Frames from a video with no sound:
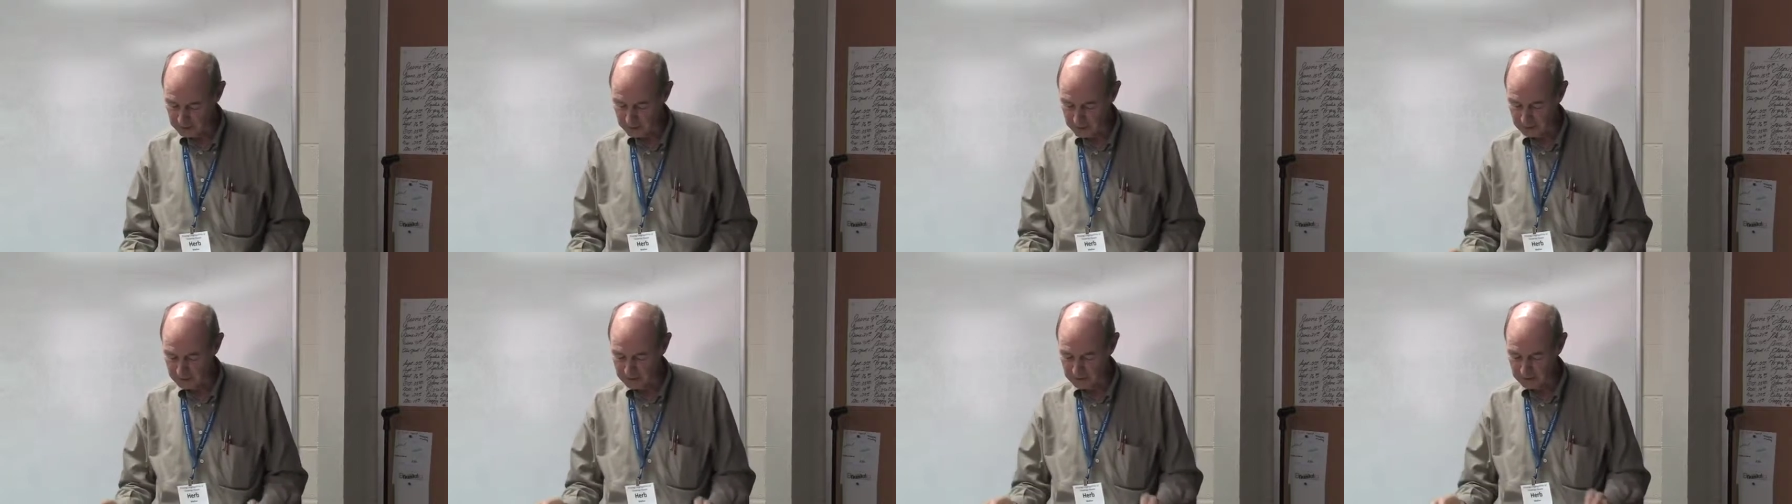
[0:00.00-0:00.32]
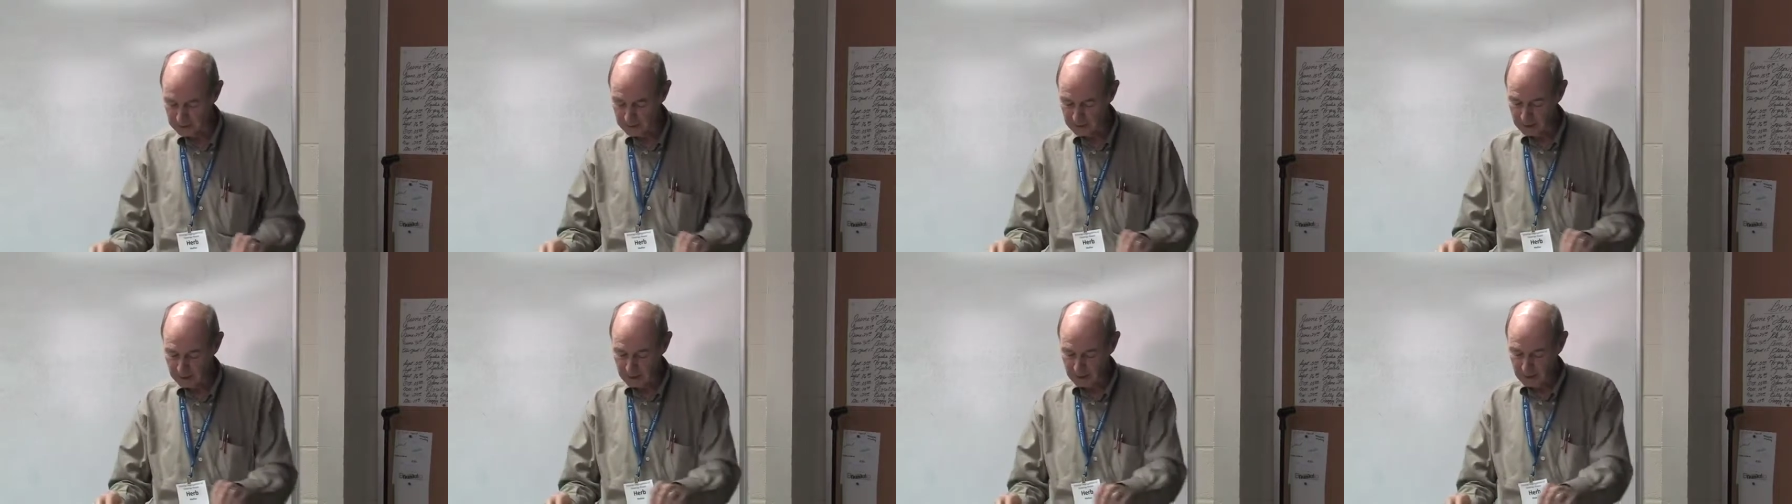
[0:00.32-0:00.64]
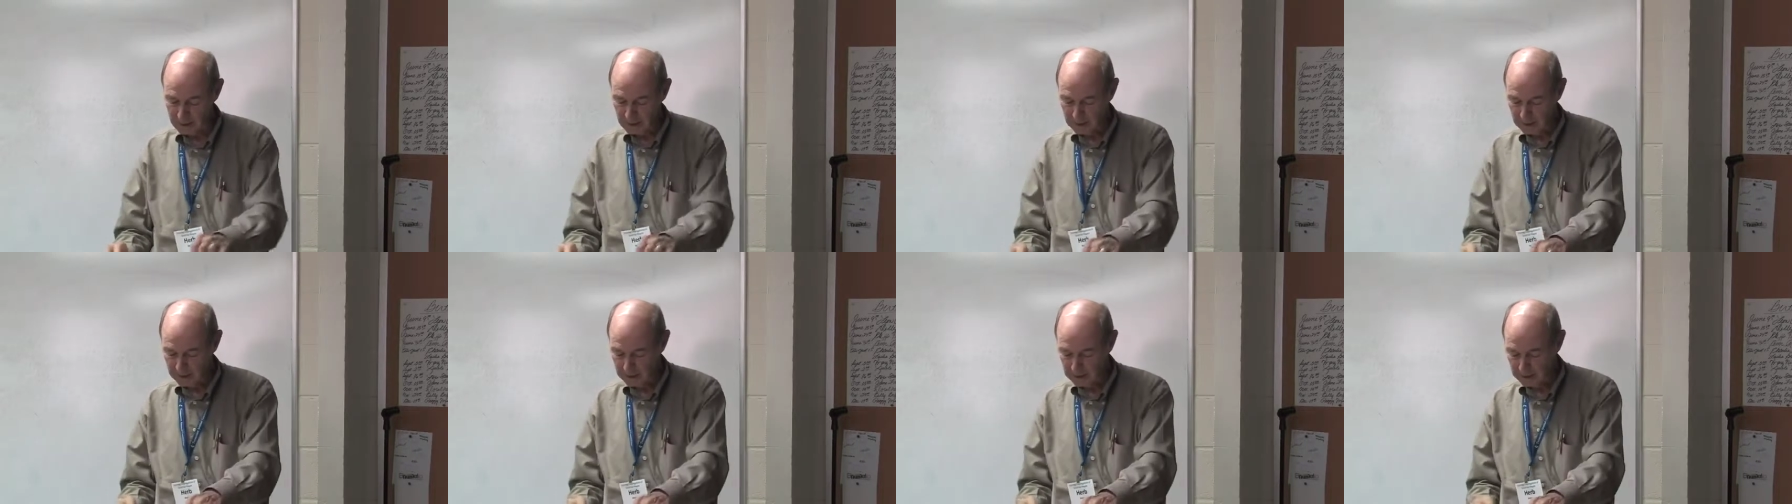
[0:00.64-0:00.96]
uh,
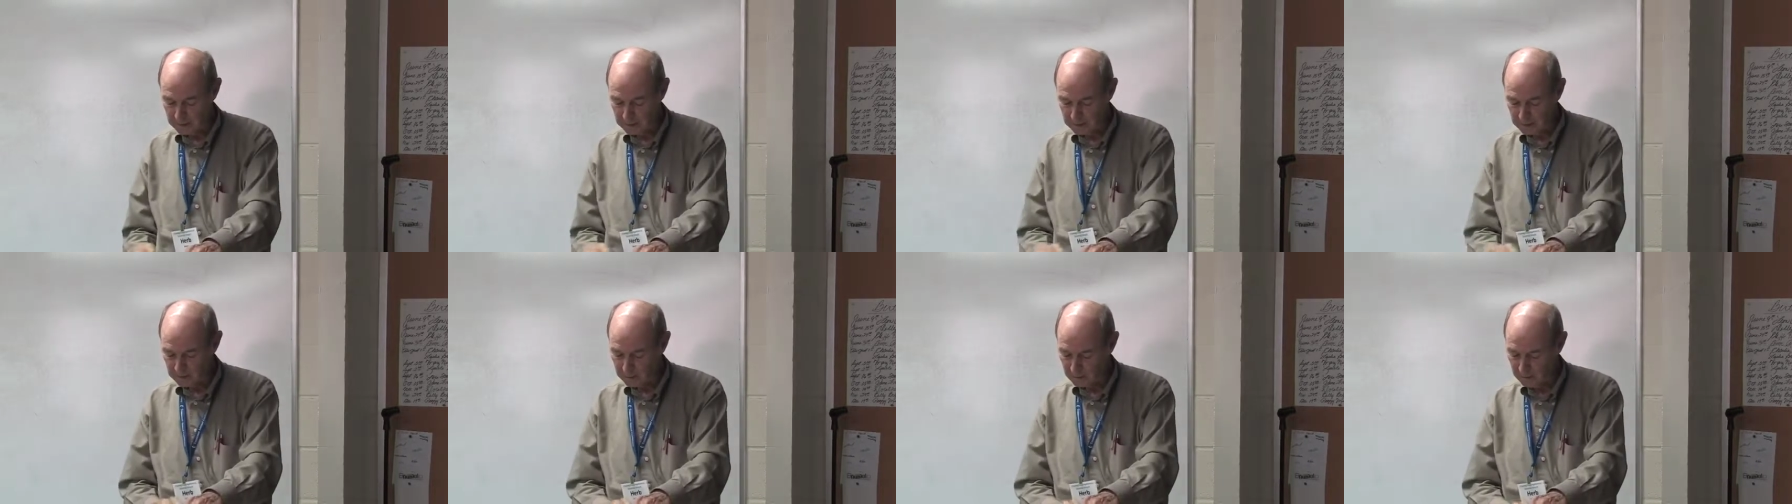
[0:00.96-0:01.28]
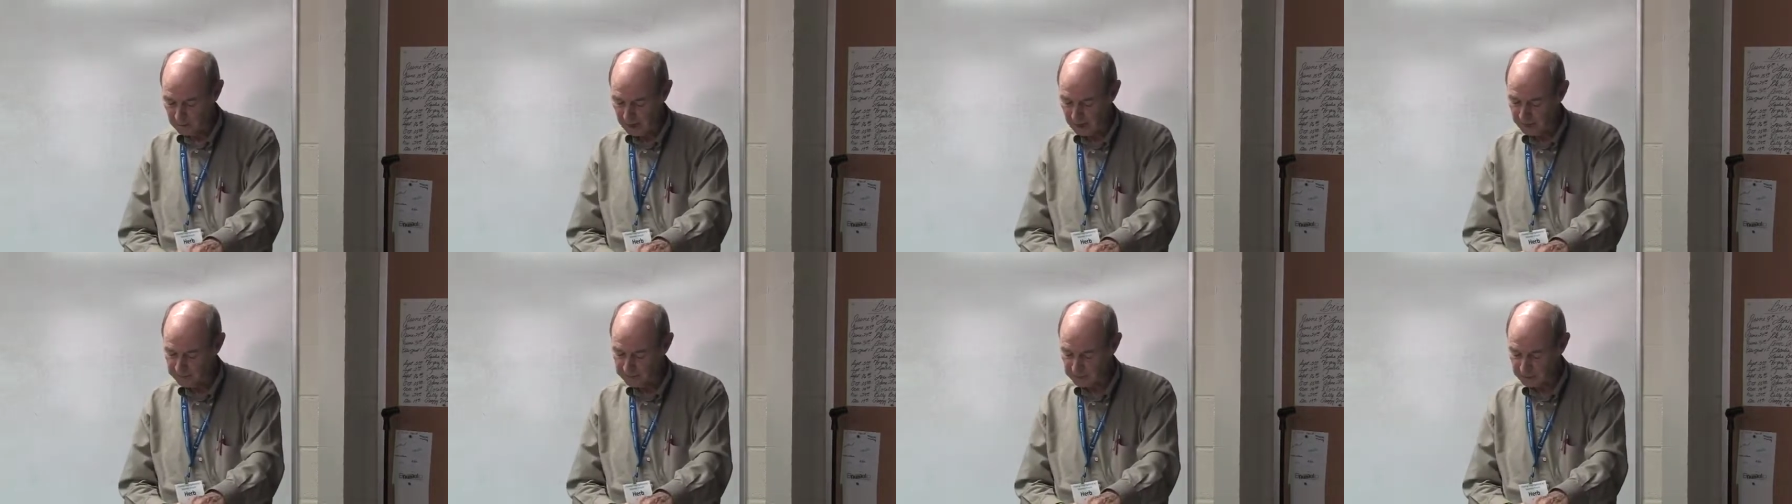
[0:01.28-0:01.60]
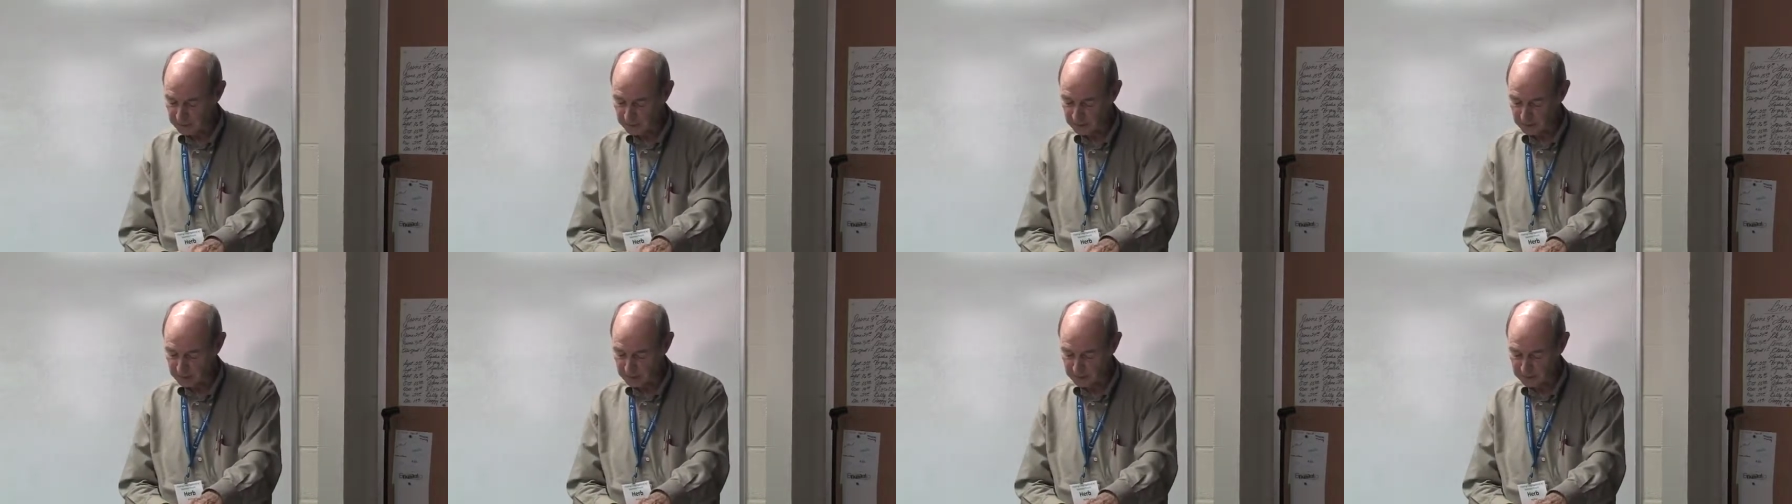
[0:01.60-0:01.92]
the
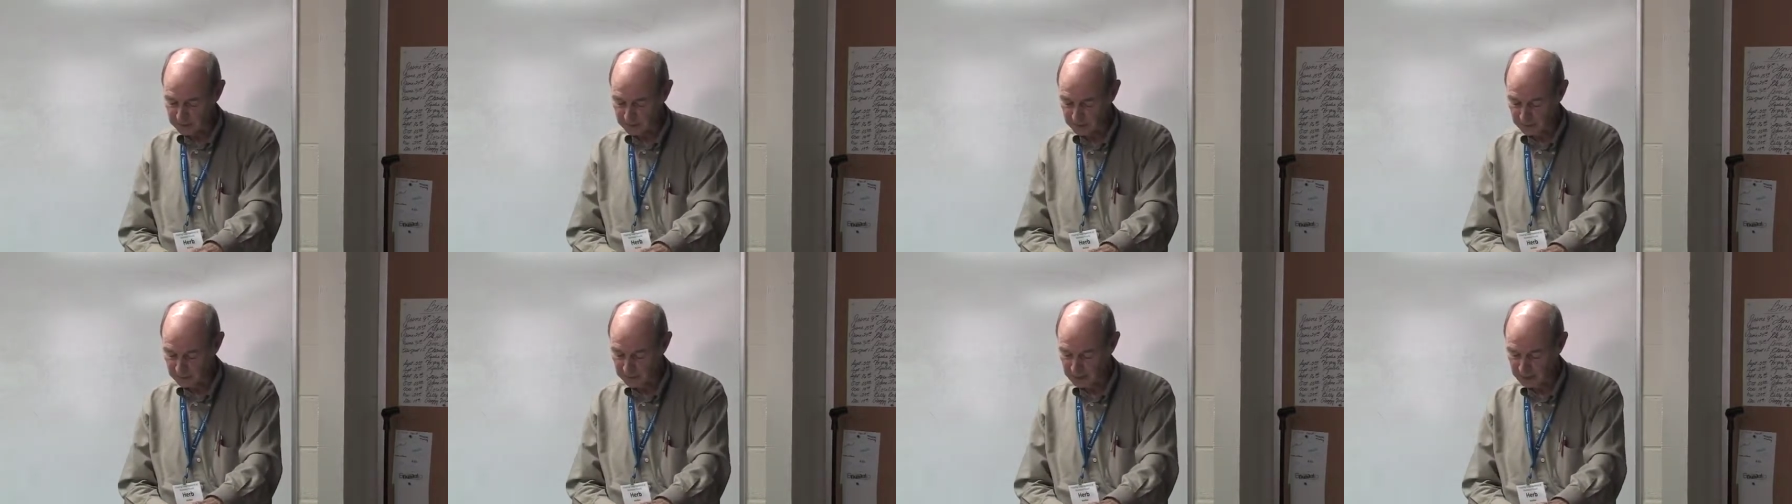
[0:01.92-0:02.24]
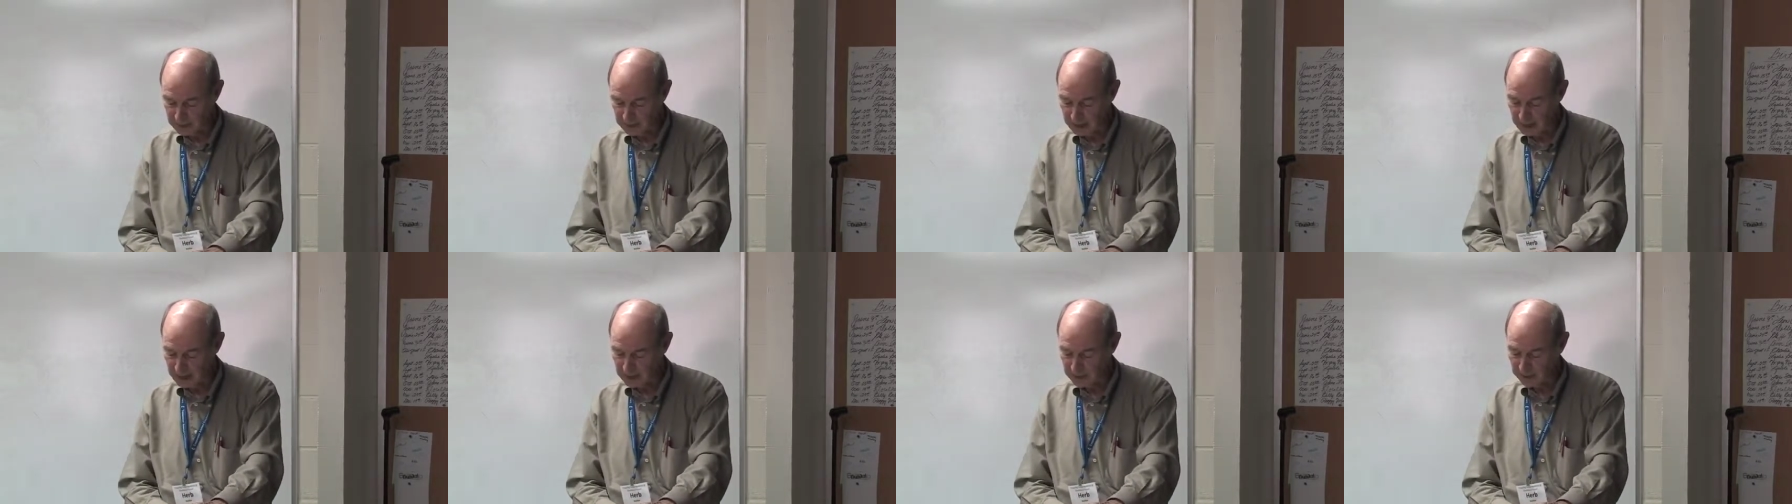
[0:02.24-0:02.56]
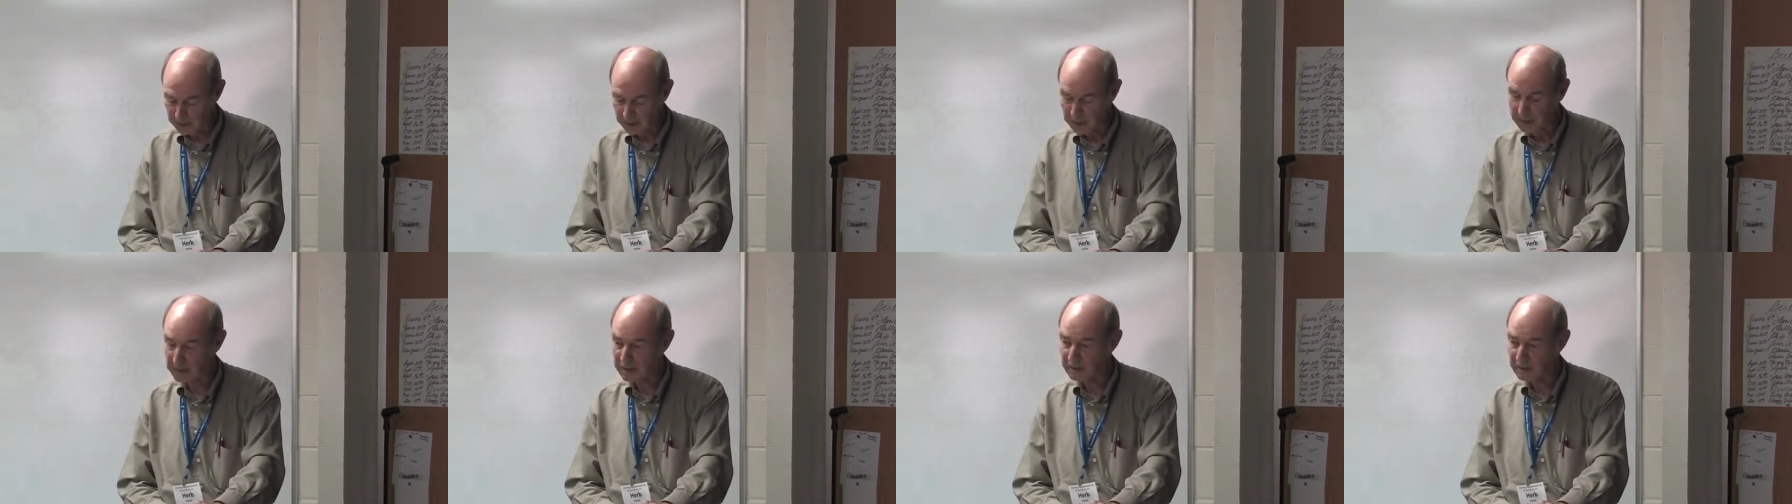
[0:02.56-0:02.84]
African country of Malawi,